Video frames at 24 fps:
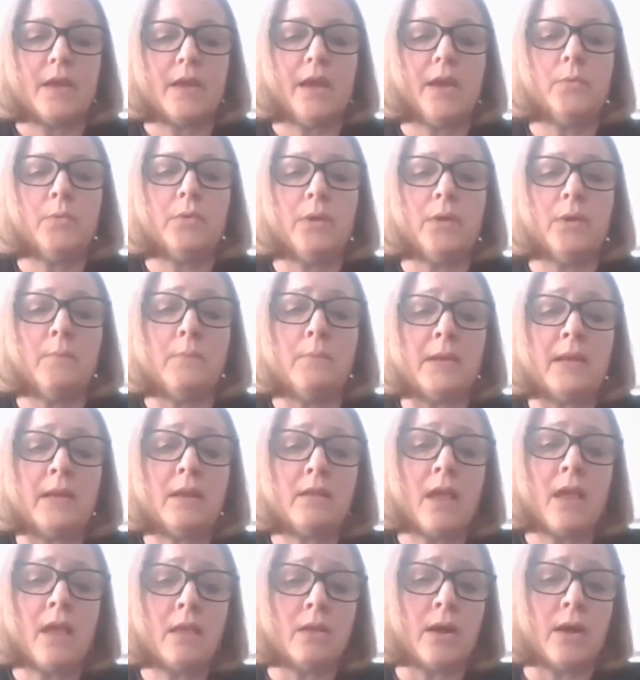it will
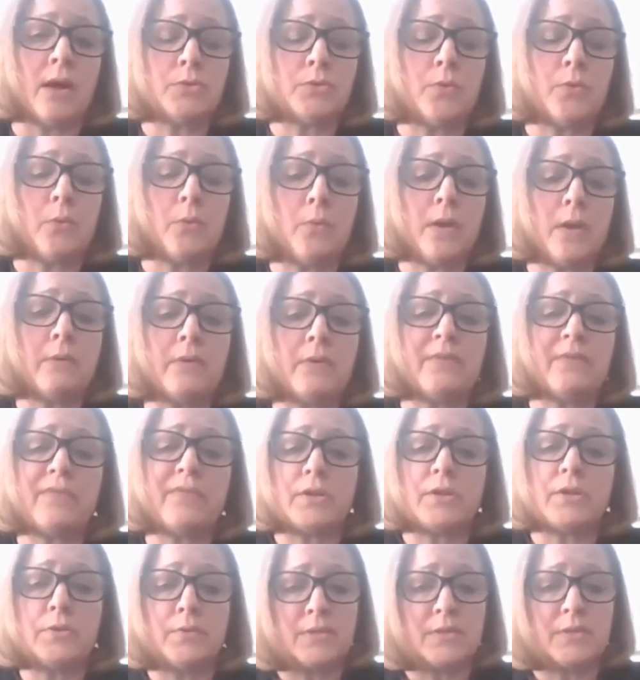immediately launch what we
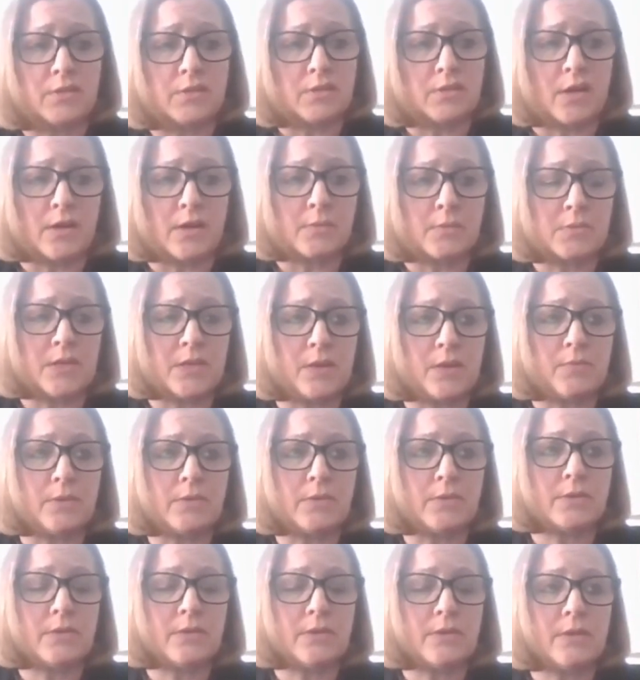refer to as a startup
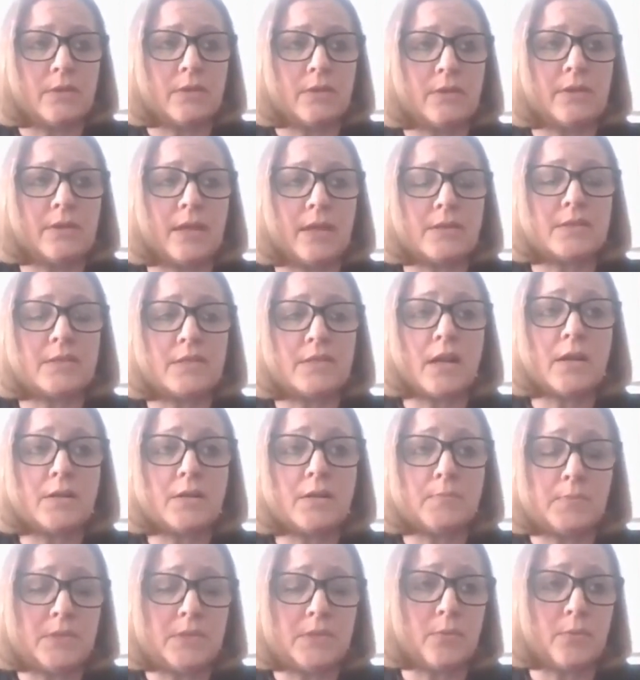sequence. Now, the
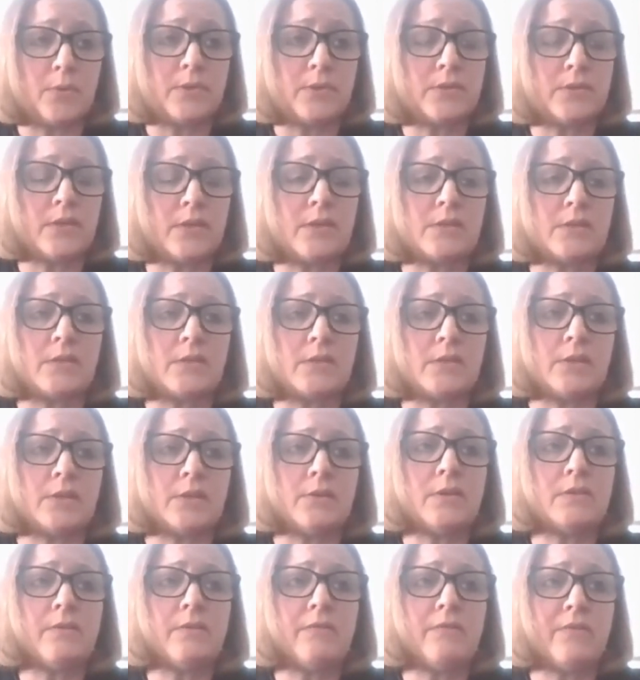startup sequence is a
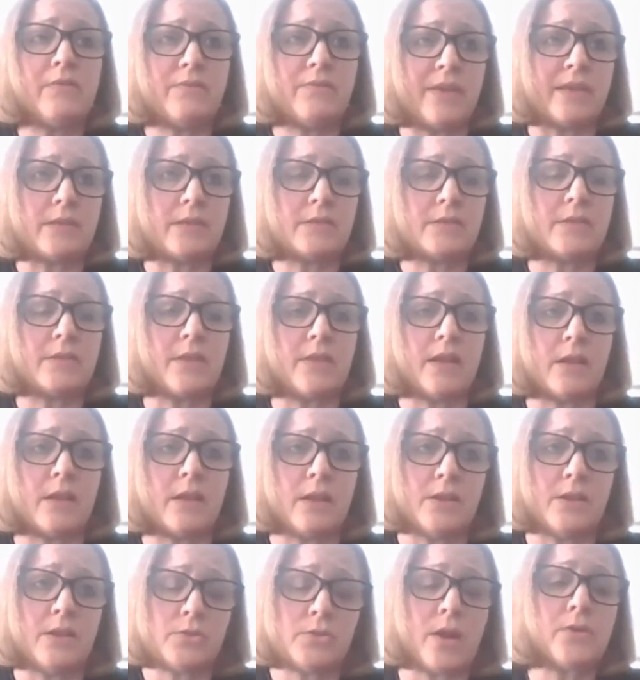series of events that
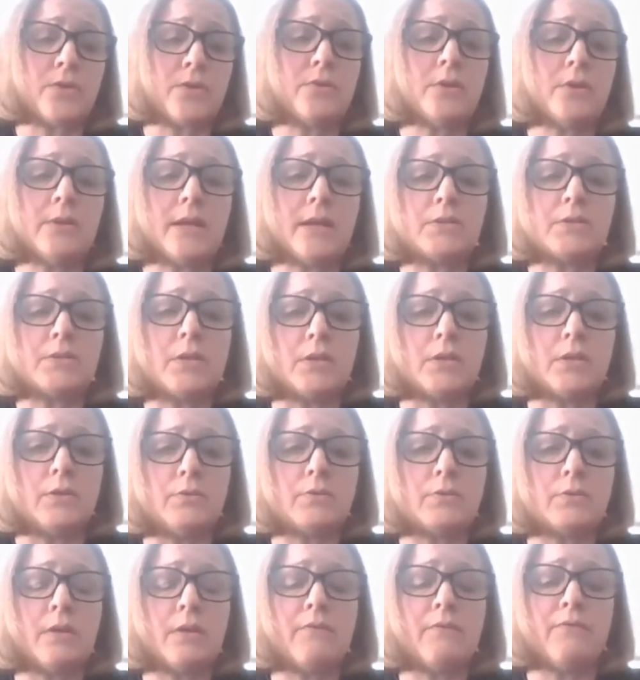the instructor elects to
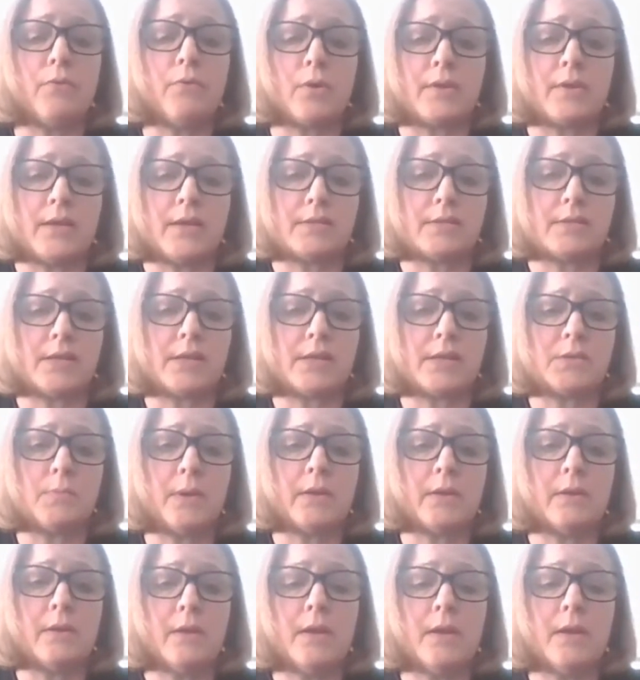use for the assessment.